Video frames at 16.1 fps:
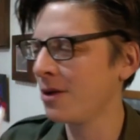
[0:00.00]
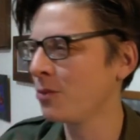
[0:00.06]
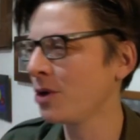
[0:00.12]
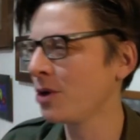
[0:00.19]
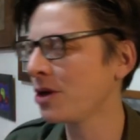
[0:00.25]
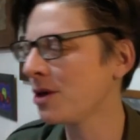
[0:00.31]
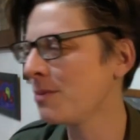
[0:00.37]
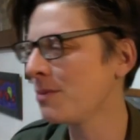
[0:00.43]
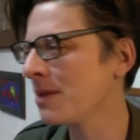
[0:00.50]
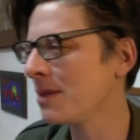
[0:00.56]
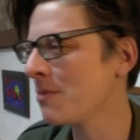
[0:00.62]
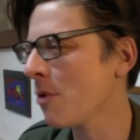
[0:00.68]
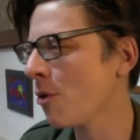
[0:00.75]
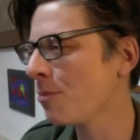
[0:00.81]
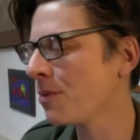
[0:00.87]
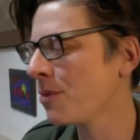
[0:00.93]
gonna be
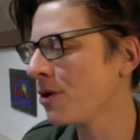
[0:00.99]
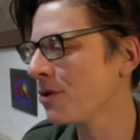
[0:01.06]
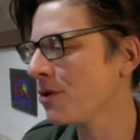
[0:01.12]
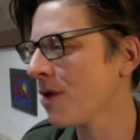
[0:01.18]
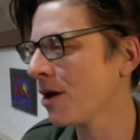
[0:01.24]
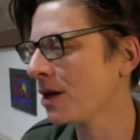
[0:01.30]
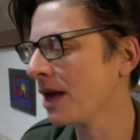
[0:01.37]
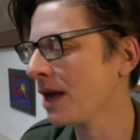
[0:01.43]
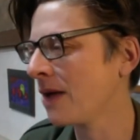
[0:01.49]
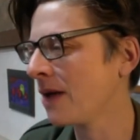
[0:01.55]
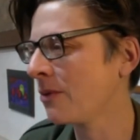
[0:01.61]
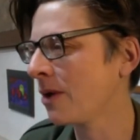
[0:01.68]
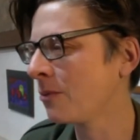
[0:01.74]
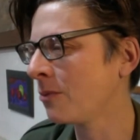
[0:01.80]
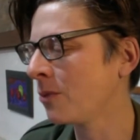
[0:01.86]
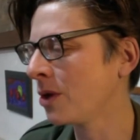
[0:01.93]
more Pooh right now,
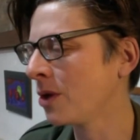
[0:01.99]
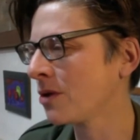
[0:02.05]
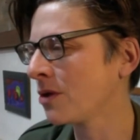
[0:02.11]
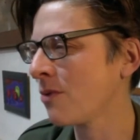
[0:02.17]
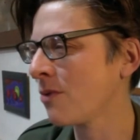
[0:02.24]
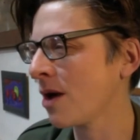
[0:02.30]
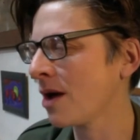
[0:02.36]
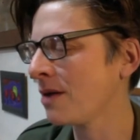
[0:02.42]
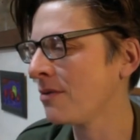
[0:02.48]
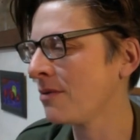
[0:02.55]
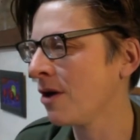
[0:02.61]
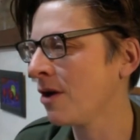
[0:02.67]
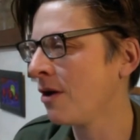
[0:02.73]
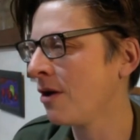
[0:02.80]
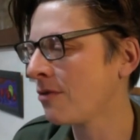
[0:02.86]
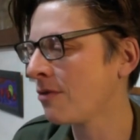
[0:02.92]
and we're gonna write
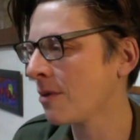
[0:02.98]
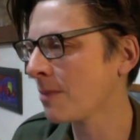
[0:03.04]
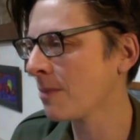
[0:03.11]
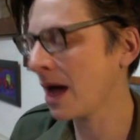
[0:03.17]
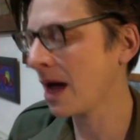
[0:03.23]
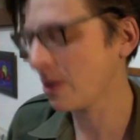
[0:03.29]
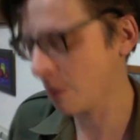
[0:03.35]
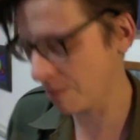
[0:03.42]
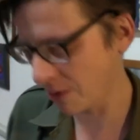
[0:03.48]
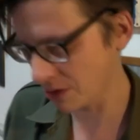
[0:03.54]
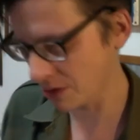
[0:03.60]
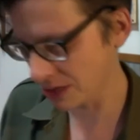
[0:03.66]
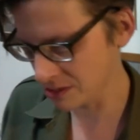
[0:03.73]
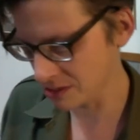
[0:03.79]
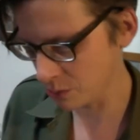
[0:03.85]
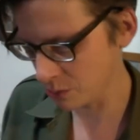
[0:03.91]
from our
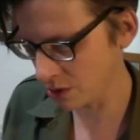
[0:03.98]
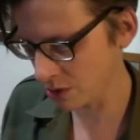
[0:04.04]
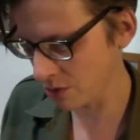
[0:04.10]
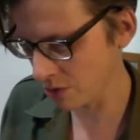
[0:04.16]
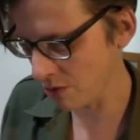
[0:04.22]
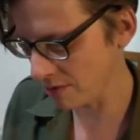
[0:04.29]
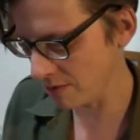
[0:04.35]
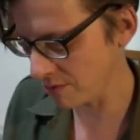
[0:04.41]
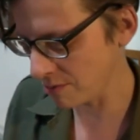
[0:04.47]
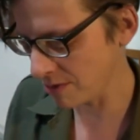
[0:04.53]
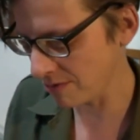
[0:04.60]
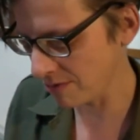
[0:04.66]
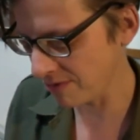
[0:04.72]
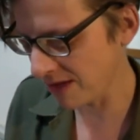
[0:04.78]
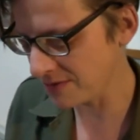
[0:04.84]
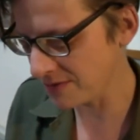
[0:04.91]
bodies. We're gonna write from the
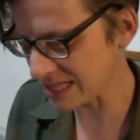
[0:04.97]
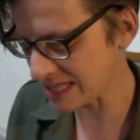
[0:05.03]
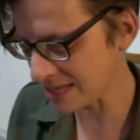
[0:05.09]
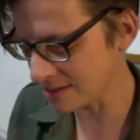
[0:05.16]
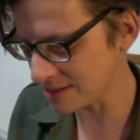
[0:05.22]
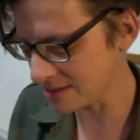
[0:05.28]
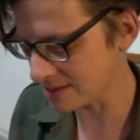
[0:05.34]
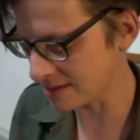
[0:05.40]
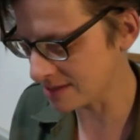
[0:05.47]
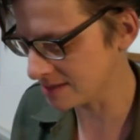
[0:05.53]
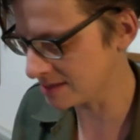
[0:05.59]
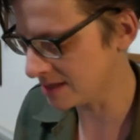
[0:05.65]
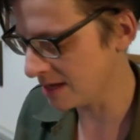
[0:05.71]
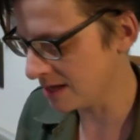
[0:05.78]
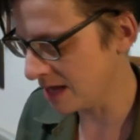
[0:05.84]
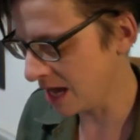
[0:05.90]
5 senses,
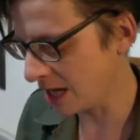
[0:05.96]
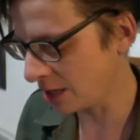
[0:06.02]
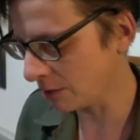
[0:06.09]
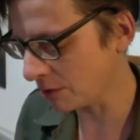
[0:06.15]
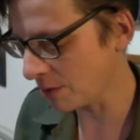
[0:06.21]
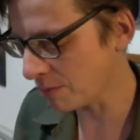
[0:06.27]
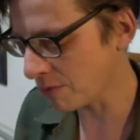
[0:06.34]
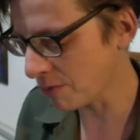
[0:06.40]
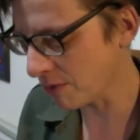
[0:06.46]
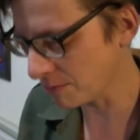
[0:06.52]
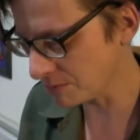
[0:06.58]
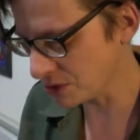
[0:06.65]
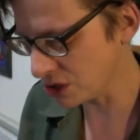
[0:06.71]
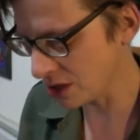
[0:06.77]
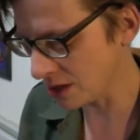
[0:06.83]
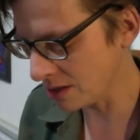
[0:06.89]
and I'm gonna
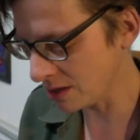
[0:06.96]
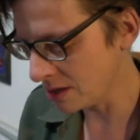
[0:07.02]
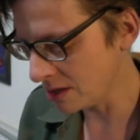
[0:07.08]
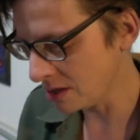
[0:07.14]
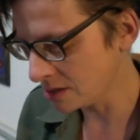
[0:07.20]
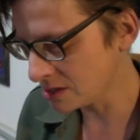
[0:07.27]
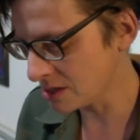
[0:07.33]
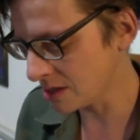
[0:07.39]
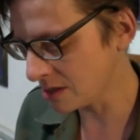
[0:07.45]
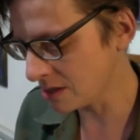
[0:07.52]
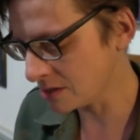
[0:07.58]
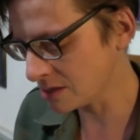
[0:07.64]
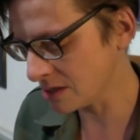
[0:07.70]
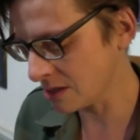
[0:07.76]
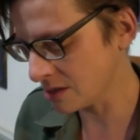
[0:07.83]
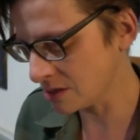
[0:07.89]
prompt you
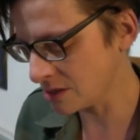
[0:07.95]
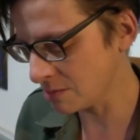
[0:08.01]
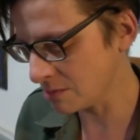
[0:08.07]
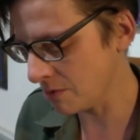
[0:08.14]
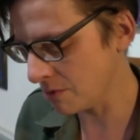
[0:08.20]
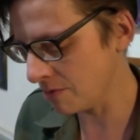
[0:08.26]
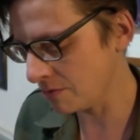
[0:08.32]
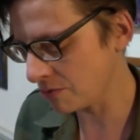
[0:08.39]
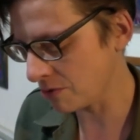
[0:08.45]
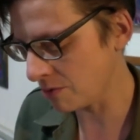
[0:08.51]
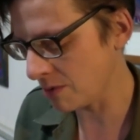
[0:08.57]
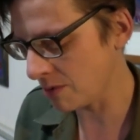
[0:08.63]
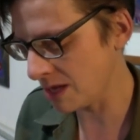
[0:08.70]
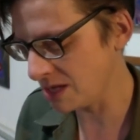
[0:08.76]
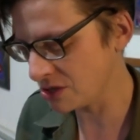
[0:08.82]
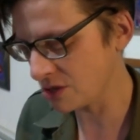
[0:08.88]
to move through
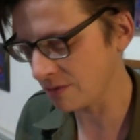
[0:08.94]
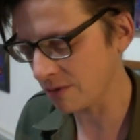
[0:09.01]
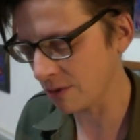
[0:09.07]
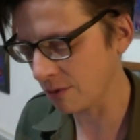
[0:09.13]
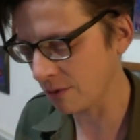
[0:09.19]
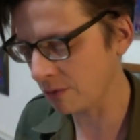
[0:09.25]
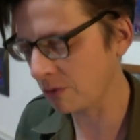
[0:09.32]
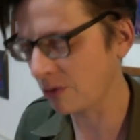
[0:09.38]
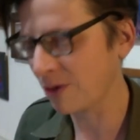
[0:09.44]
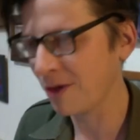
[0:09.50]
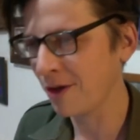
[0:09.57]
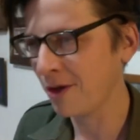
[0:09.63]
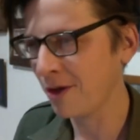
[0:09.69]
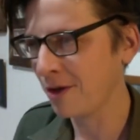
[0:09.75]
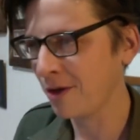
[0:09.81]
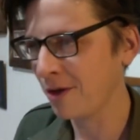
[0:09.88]
each of those
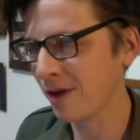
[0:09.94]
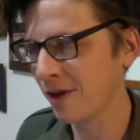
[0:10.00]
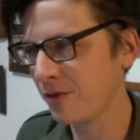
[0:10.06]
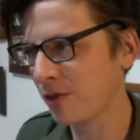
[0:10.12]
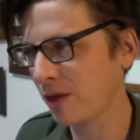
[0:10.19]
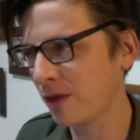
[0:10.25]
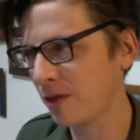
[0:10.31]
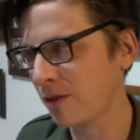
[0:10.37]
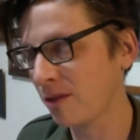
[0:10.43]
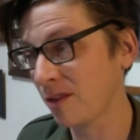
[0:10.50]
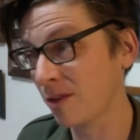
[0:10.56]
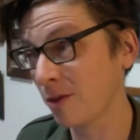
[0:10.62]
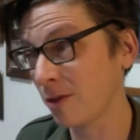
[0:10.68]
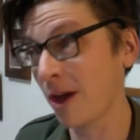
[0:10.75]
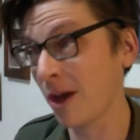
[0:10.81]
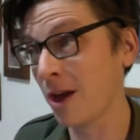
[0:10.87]
5
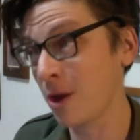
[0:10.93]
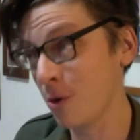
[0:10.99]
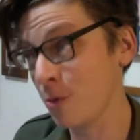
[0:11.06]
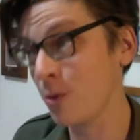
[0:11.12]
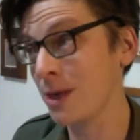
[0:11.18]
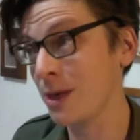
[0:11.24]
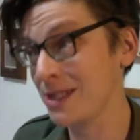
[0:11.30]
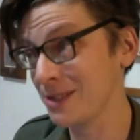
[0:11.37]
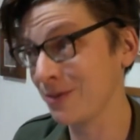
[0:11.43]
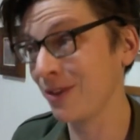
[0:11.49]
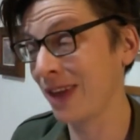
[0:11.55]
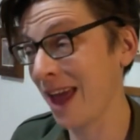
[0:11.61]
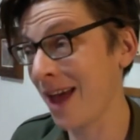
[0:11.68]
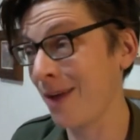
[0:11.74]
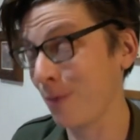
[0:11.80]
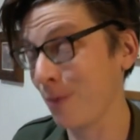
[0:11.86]
senses. I always
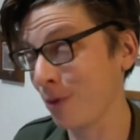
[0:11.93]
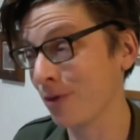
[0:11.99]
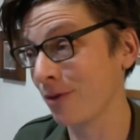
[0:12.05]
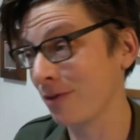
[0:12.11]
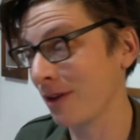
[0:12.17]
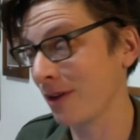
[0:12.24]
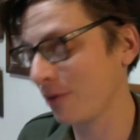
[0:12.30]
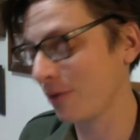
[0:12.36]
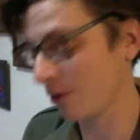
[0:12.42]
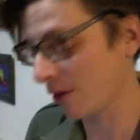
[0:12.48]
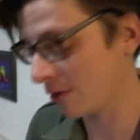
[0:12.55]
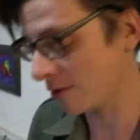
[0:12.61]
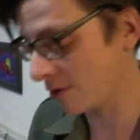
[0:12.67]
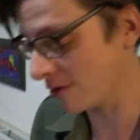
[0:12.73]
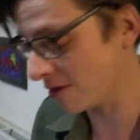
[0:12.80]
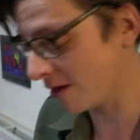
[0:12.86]
forget what the 5
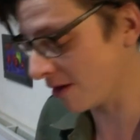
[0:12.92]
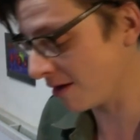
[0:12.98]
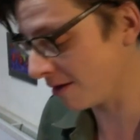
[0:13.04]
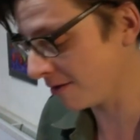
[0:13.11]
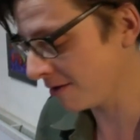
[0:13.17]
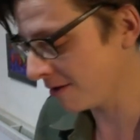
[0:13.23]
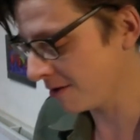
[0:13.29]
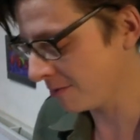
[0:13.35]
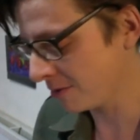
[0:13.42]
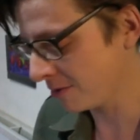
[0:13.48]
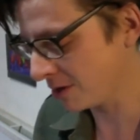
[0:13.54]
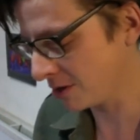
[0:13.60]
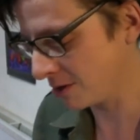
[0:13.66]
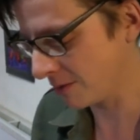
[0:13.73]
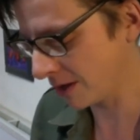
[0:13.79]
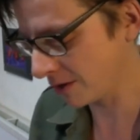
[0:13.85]
senses are when I
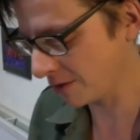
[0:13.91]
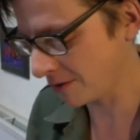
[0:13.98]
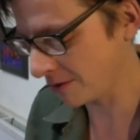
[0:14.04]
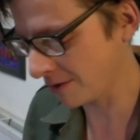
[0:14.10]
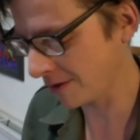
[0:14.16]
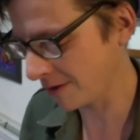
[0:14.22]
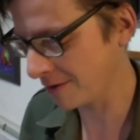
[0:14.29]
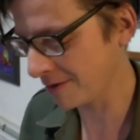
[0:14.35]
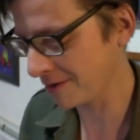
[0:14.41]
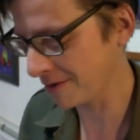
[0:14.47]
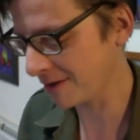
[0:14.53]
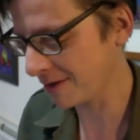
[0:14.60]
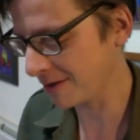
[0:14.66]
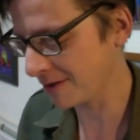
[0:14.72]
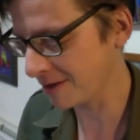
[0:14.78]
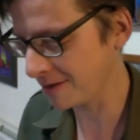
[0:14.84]
do exercises like
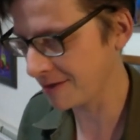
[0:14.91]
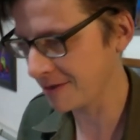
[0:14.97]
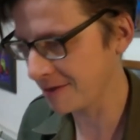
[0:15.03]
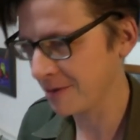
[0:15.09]
this.